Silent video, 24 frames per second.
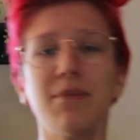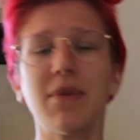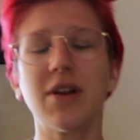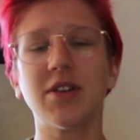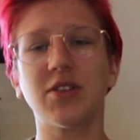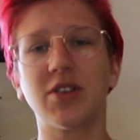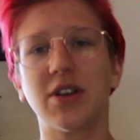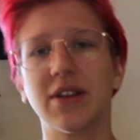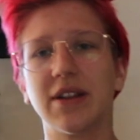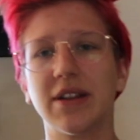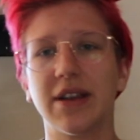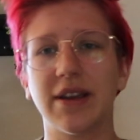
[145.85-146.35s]
not
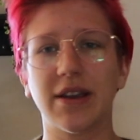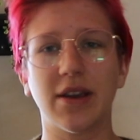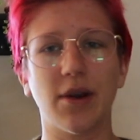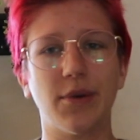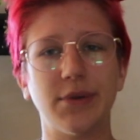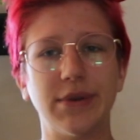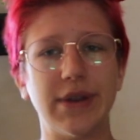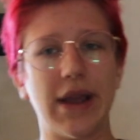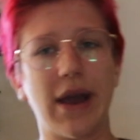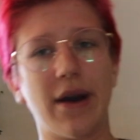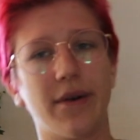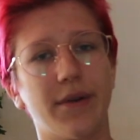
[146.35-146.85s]
trying to like go
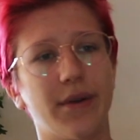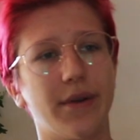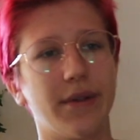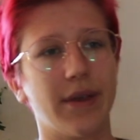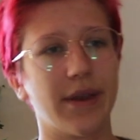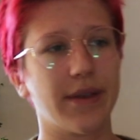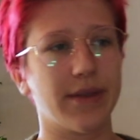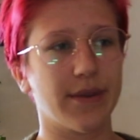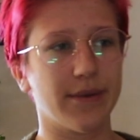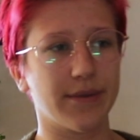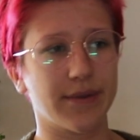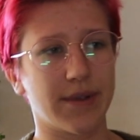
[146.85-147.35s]
down on
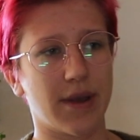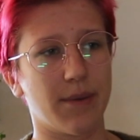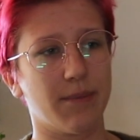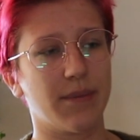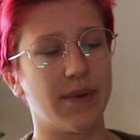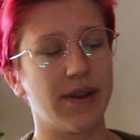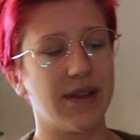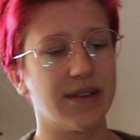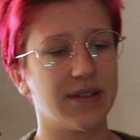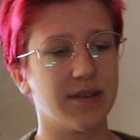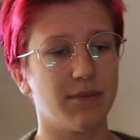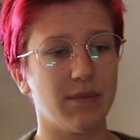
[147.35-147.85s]
like those
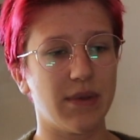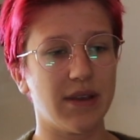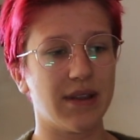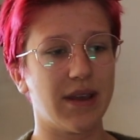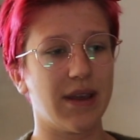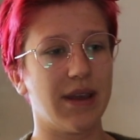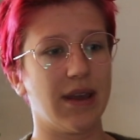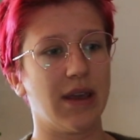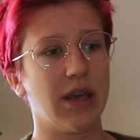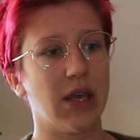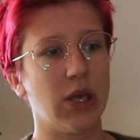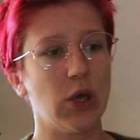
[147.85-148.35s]
companies and be
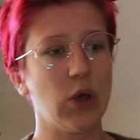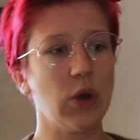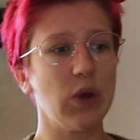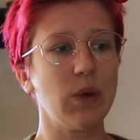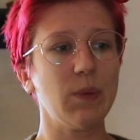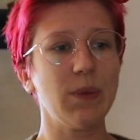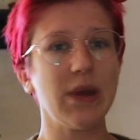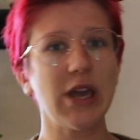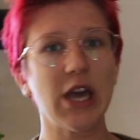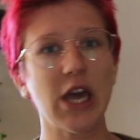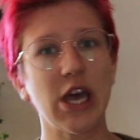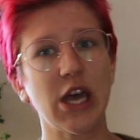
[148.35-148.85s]
like, oh
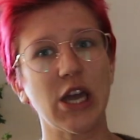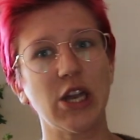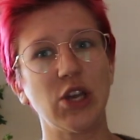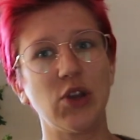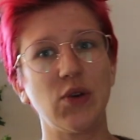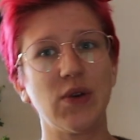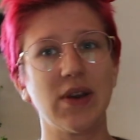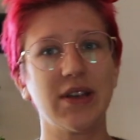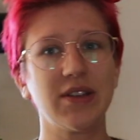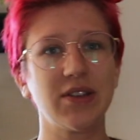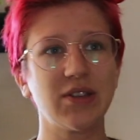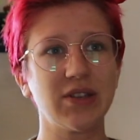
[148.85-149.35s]
my god, you
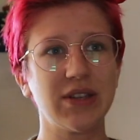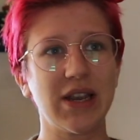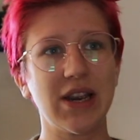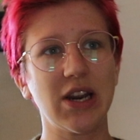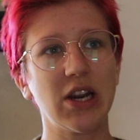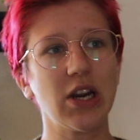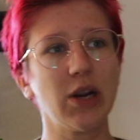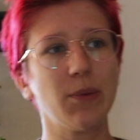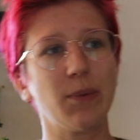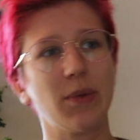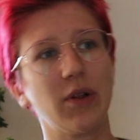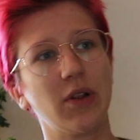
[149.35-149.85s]
guys are
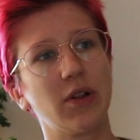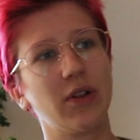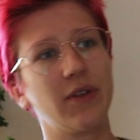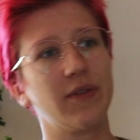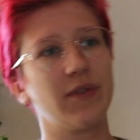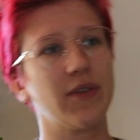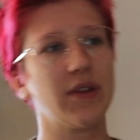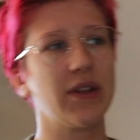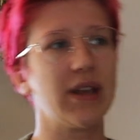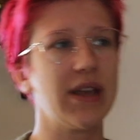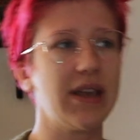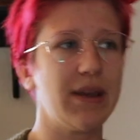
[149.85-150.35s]
terrible
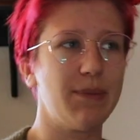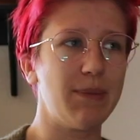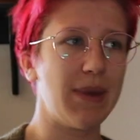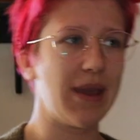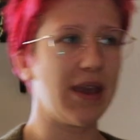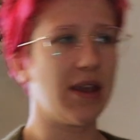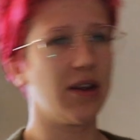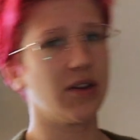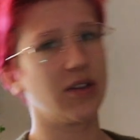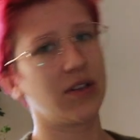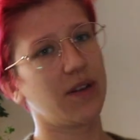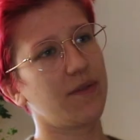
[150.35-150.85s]
for like
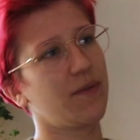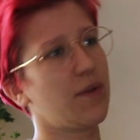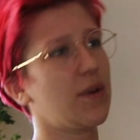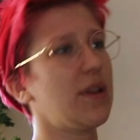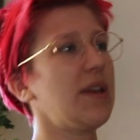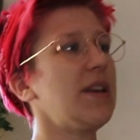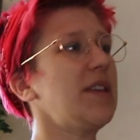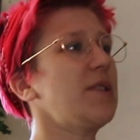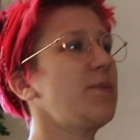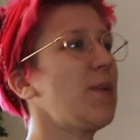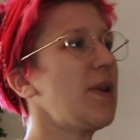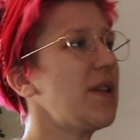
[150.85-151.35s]
making your stuff
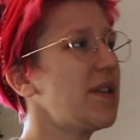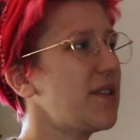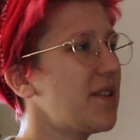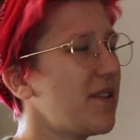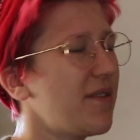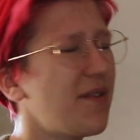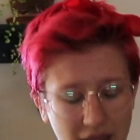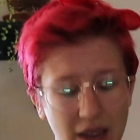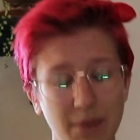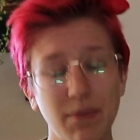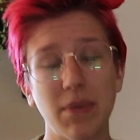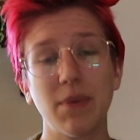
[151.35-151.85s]
really
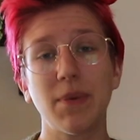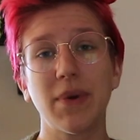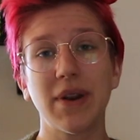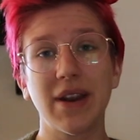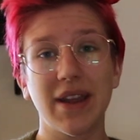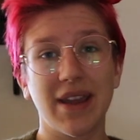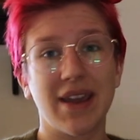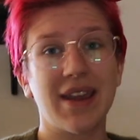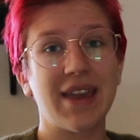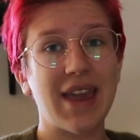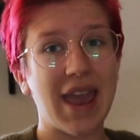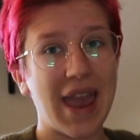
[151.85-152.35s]
expensive. I mean, but
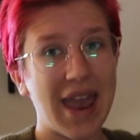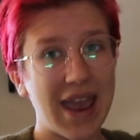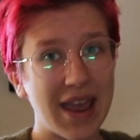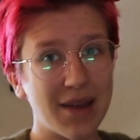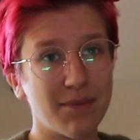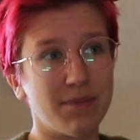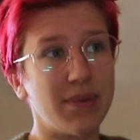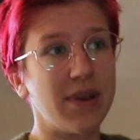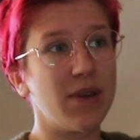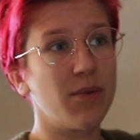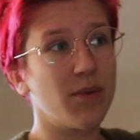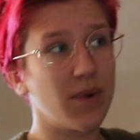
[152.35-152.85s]
it
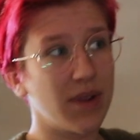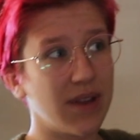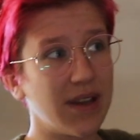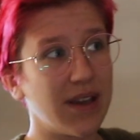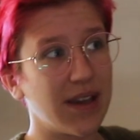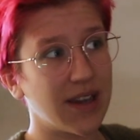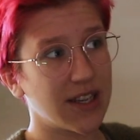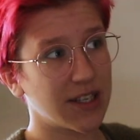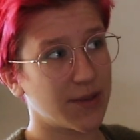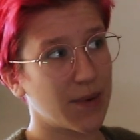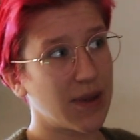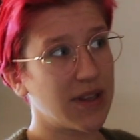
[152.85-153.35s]
can be really
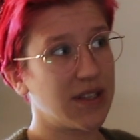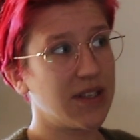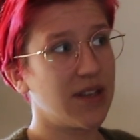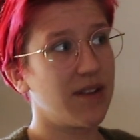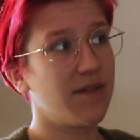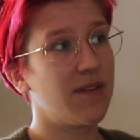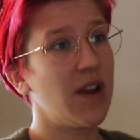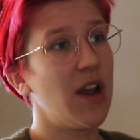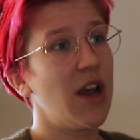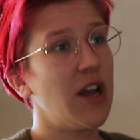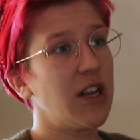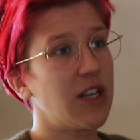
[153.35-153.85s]

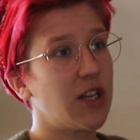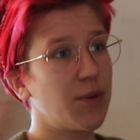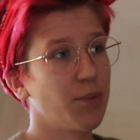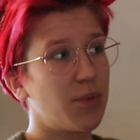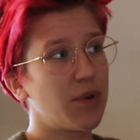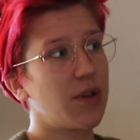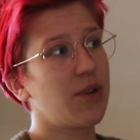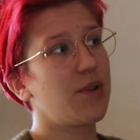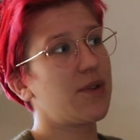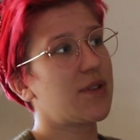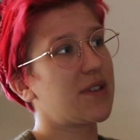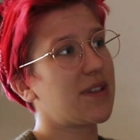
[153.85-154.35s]
expensive to
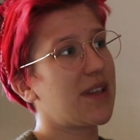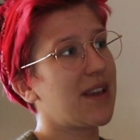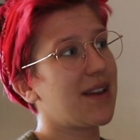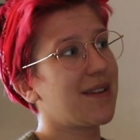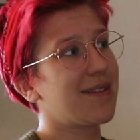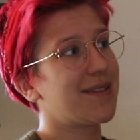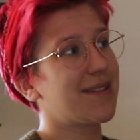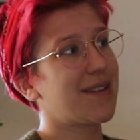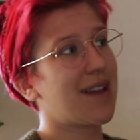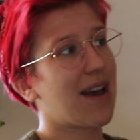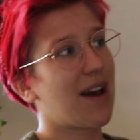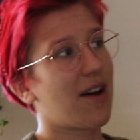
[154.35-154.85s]
produce
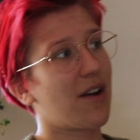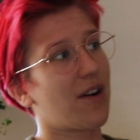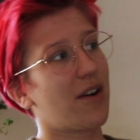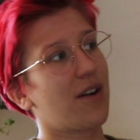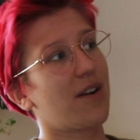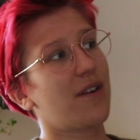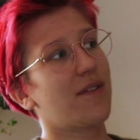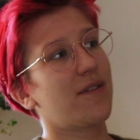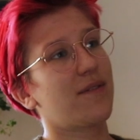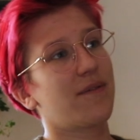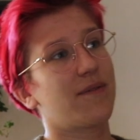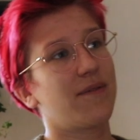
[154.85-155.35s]
things that
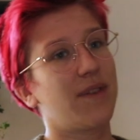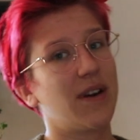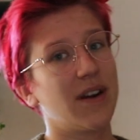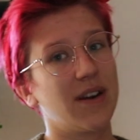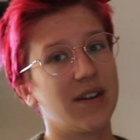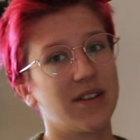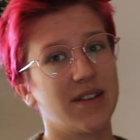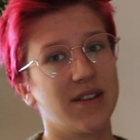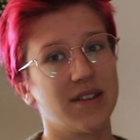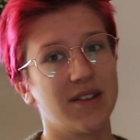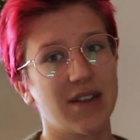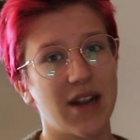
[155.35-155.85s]
are very
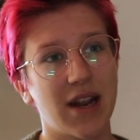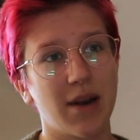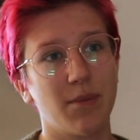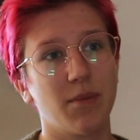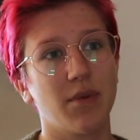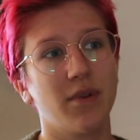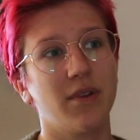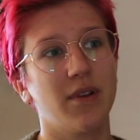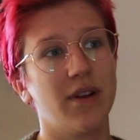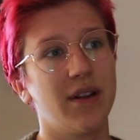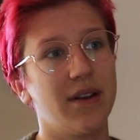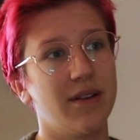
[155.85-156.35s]

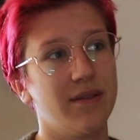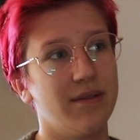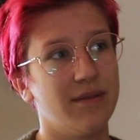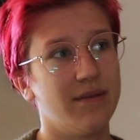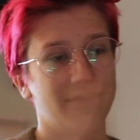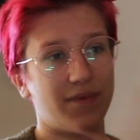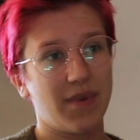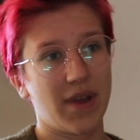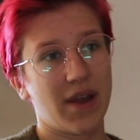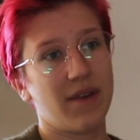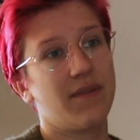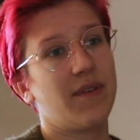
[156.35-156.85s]
sustainable and
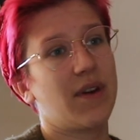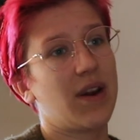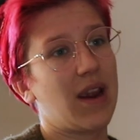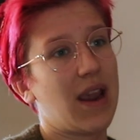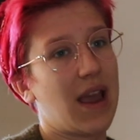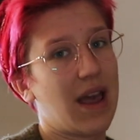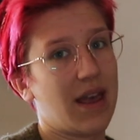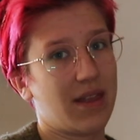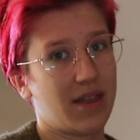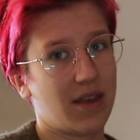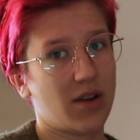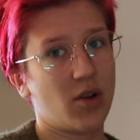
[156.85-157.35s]
a very
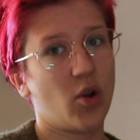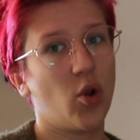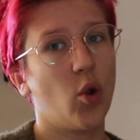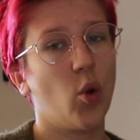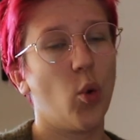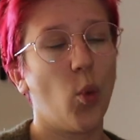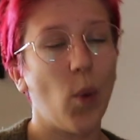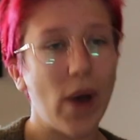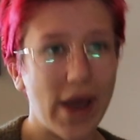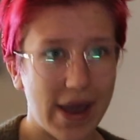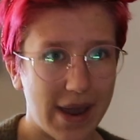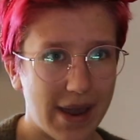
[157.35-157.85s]

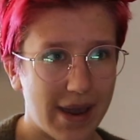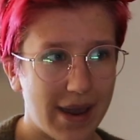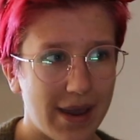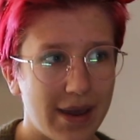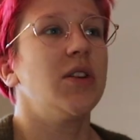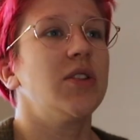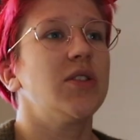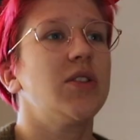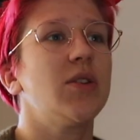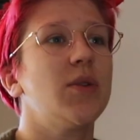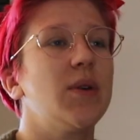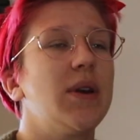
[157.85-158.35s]
ethical way.
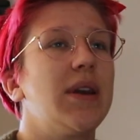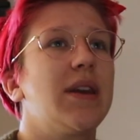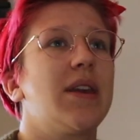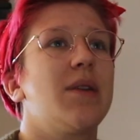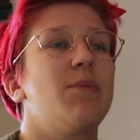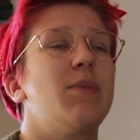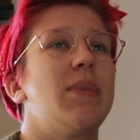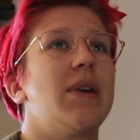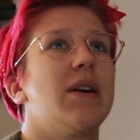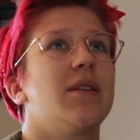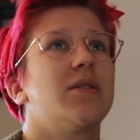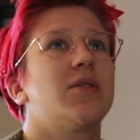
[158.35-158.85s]
So it
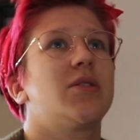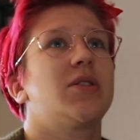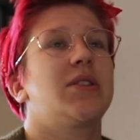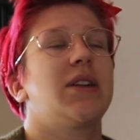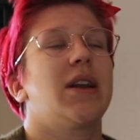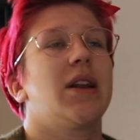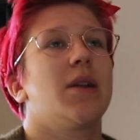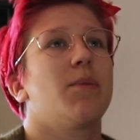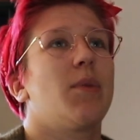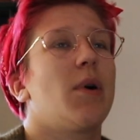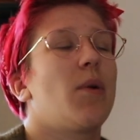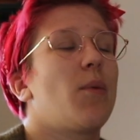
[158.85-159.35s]
can be
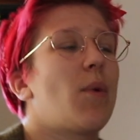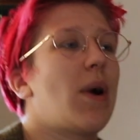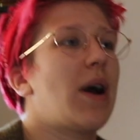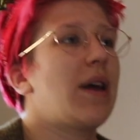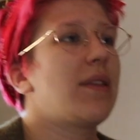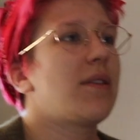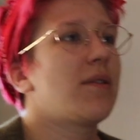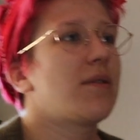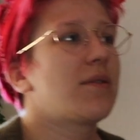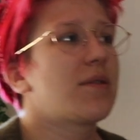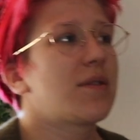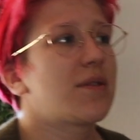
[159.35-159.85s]
understandable
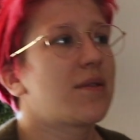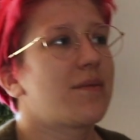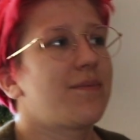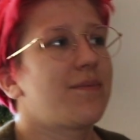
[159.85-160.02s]
why those